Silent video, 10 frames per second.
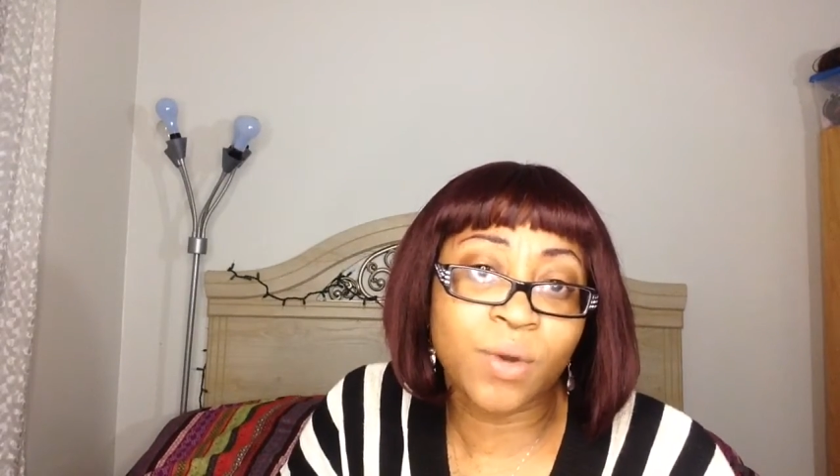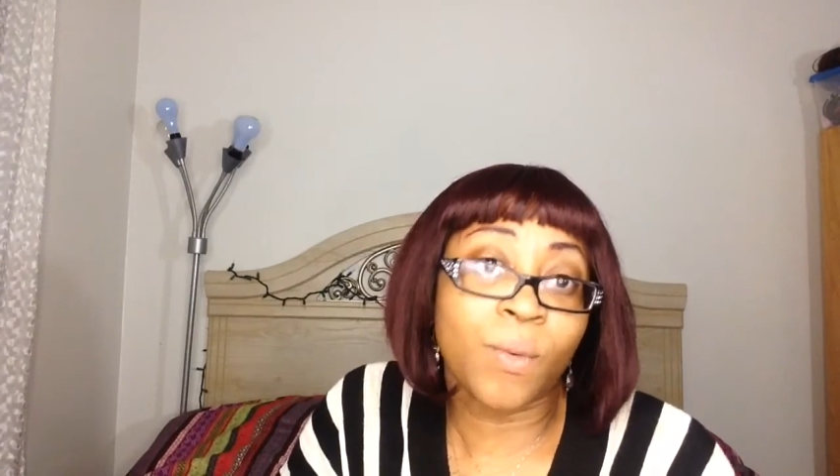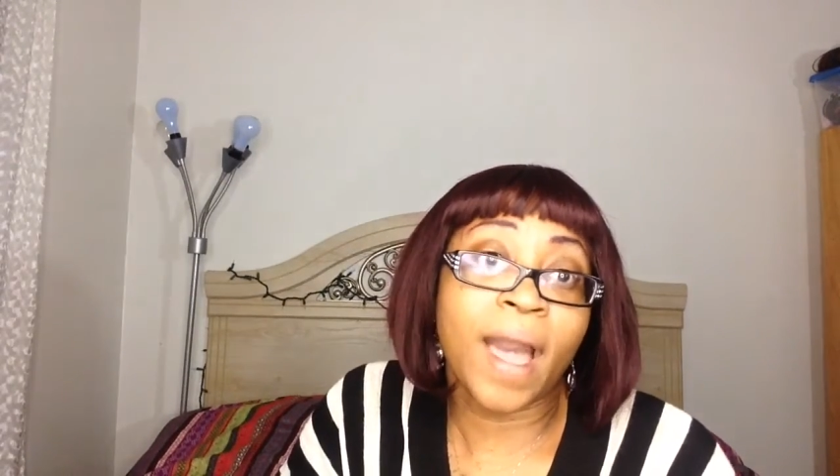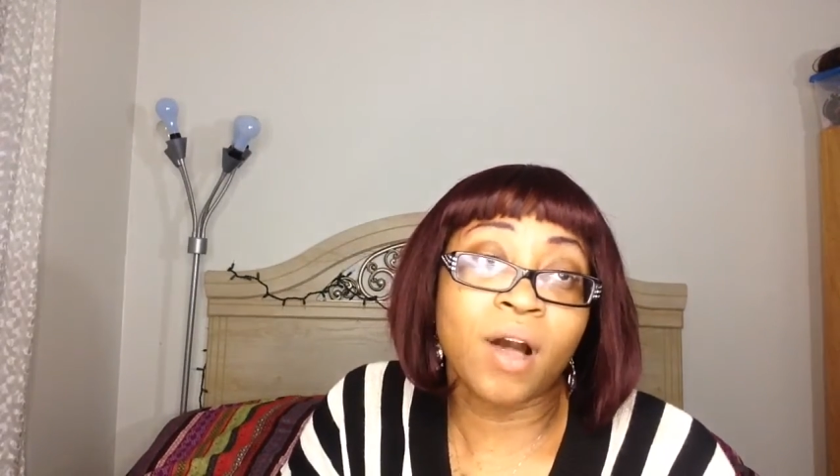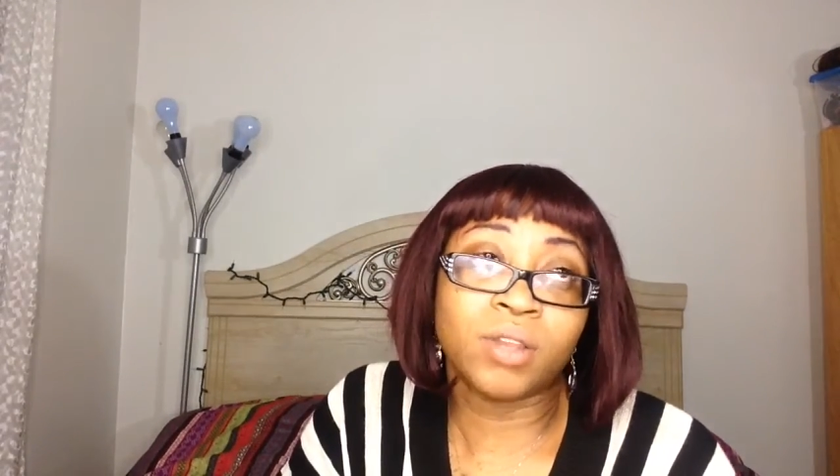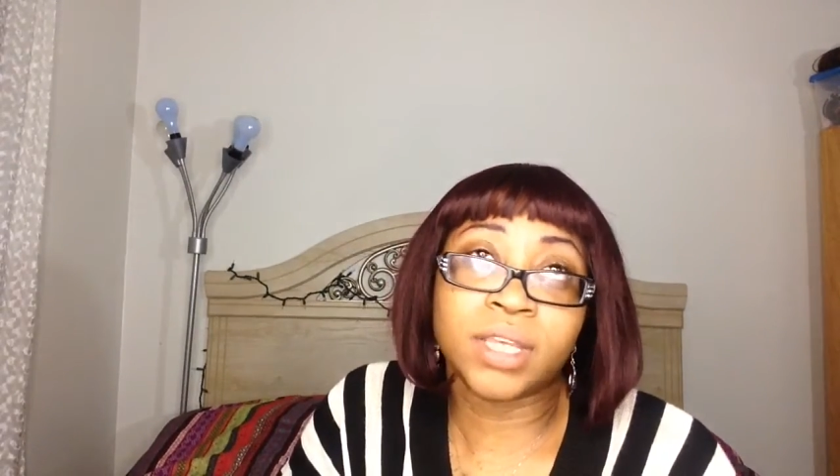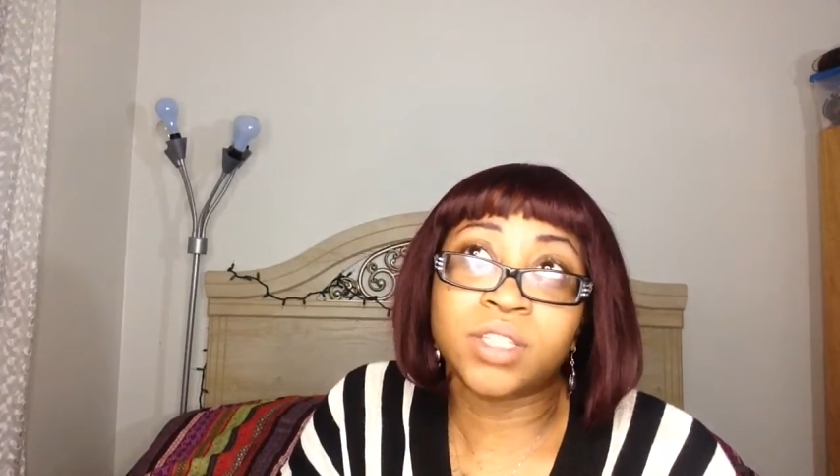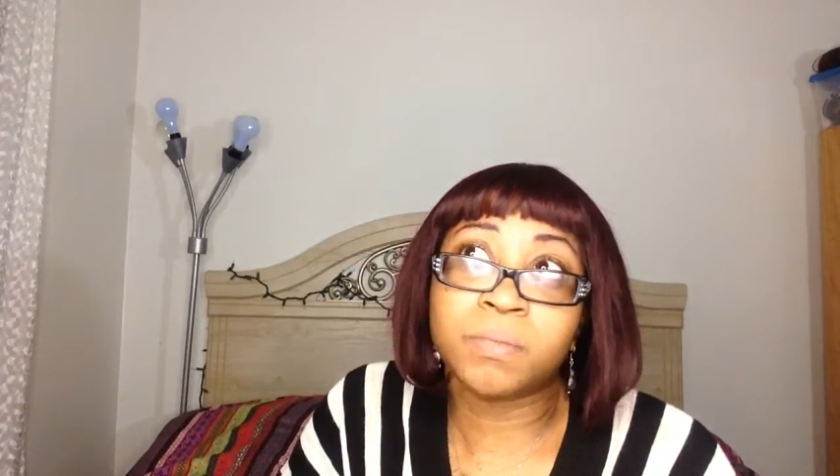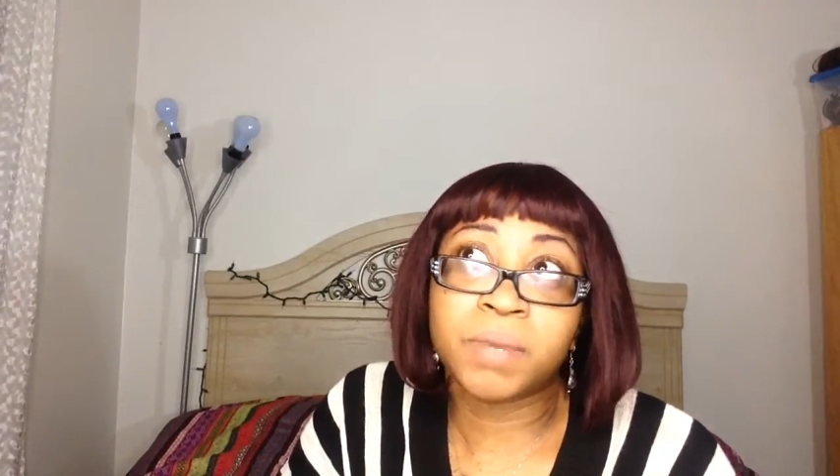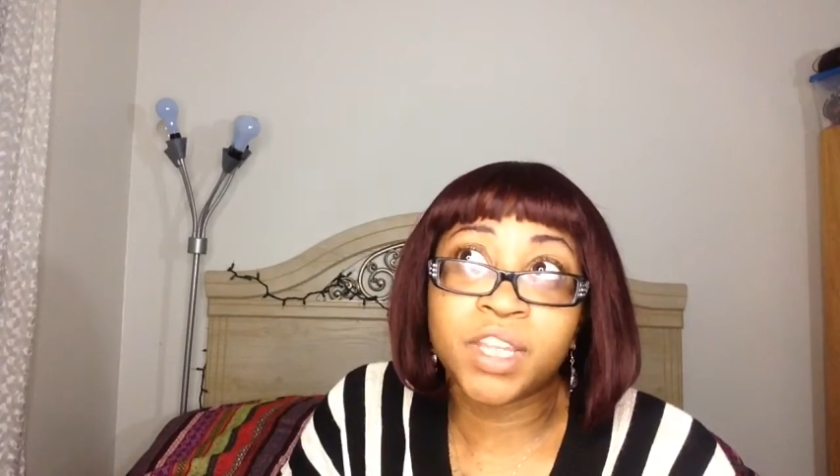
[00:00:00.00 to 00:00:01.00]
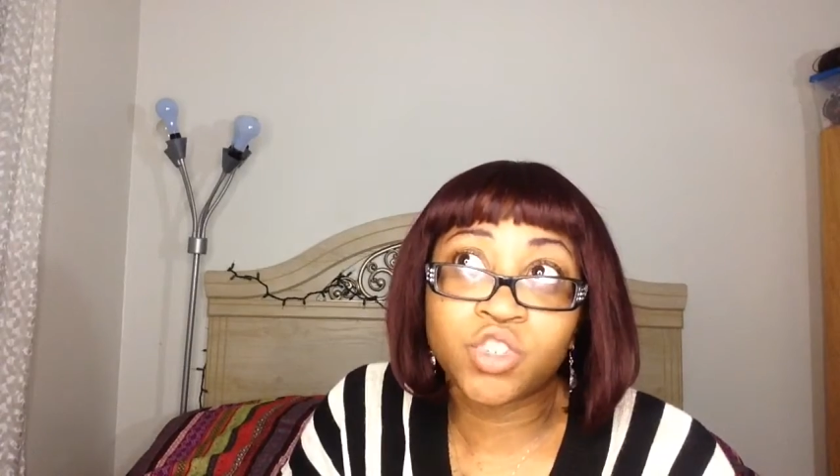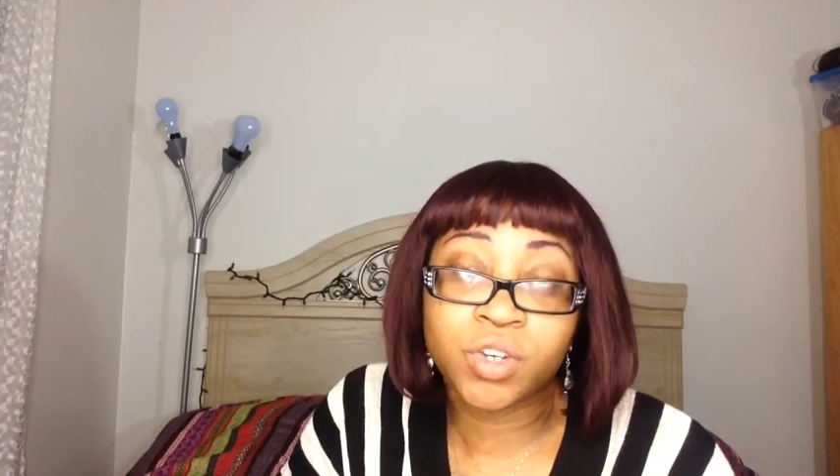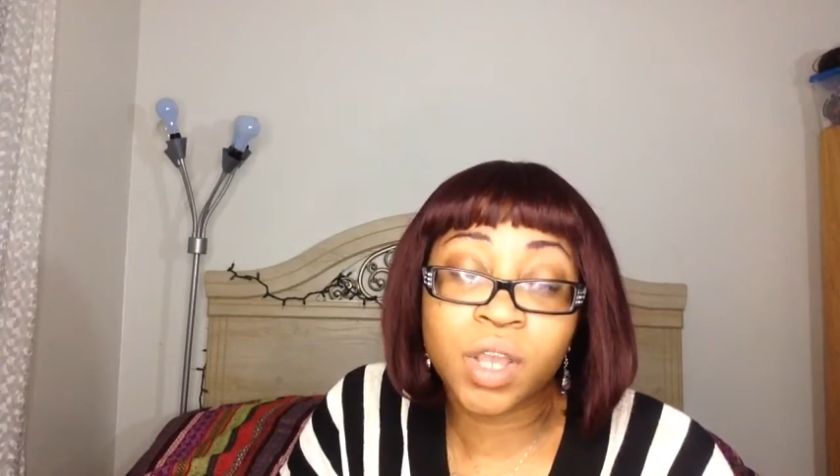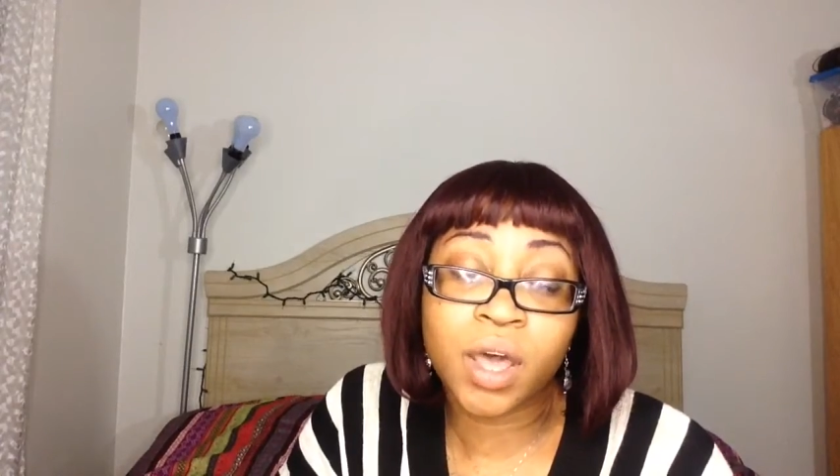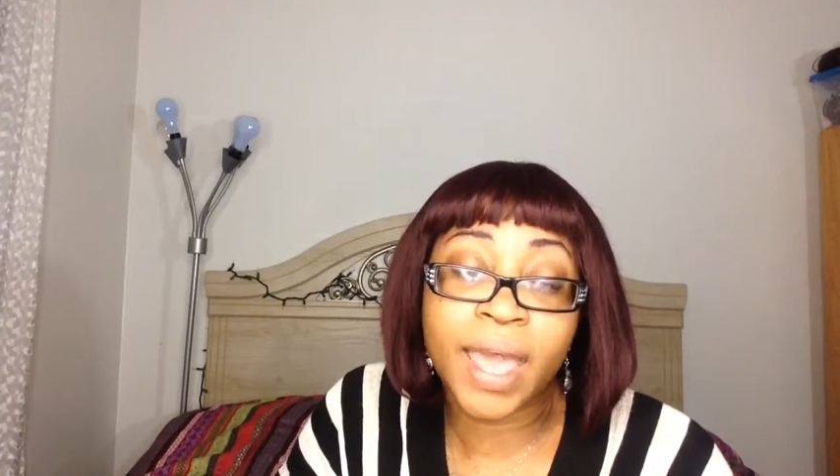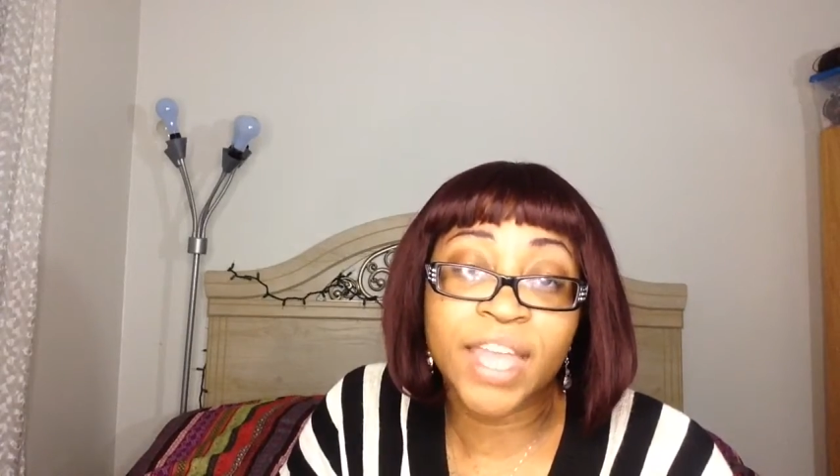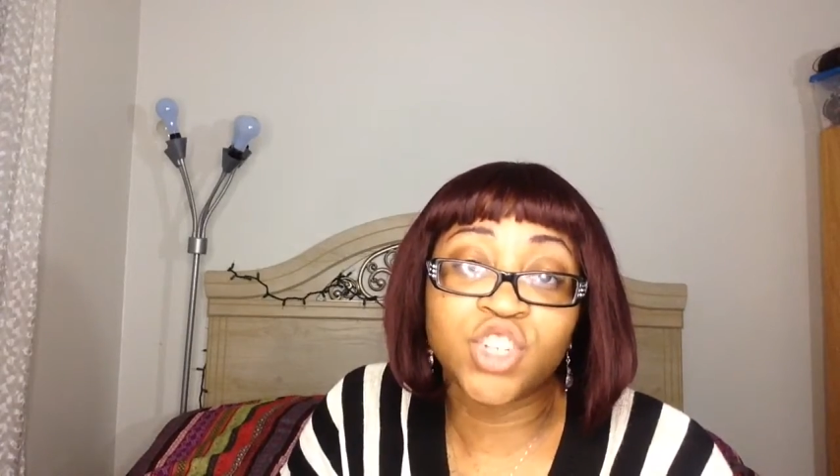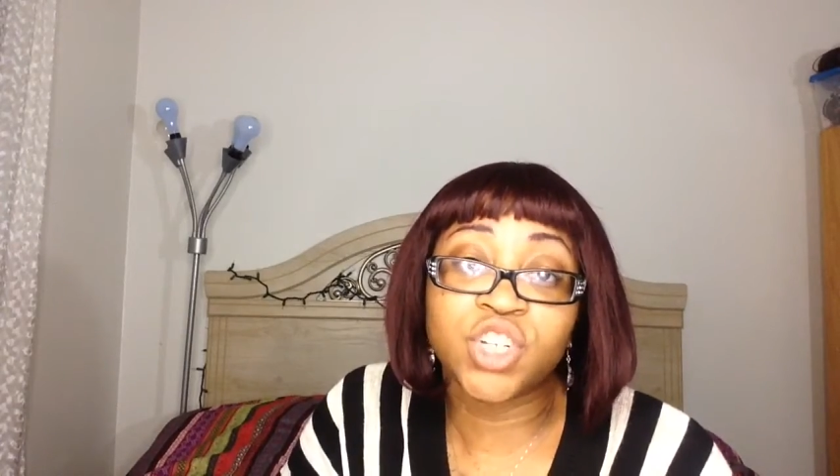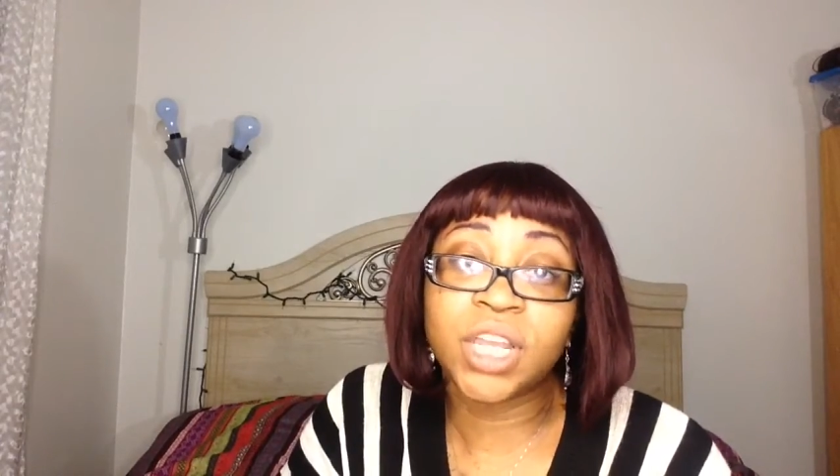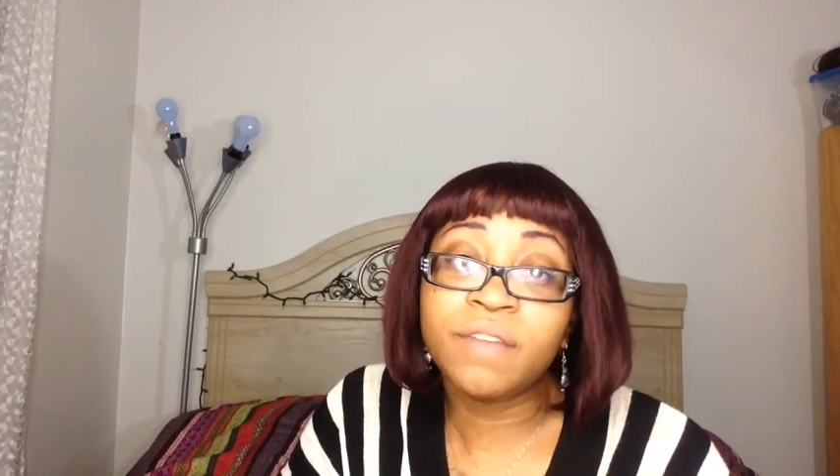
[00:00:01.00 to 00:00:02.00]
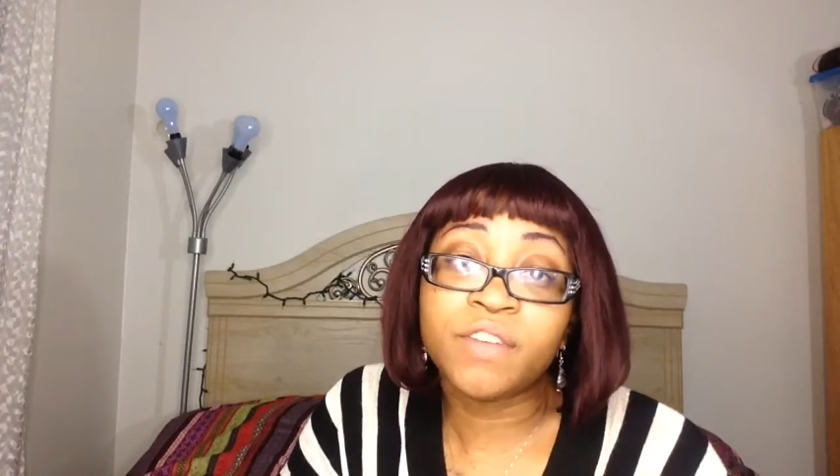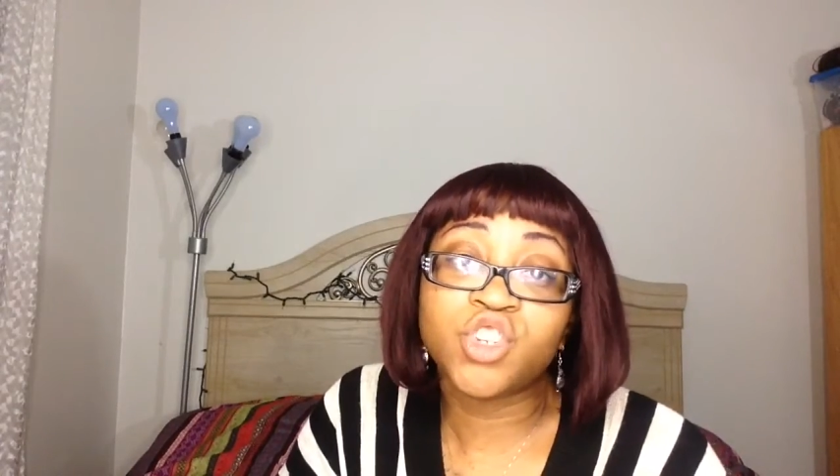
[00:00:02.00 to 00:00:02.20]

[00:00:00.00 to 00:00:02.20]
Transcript: wow, like Demetria and Geneva,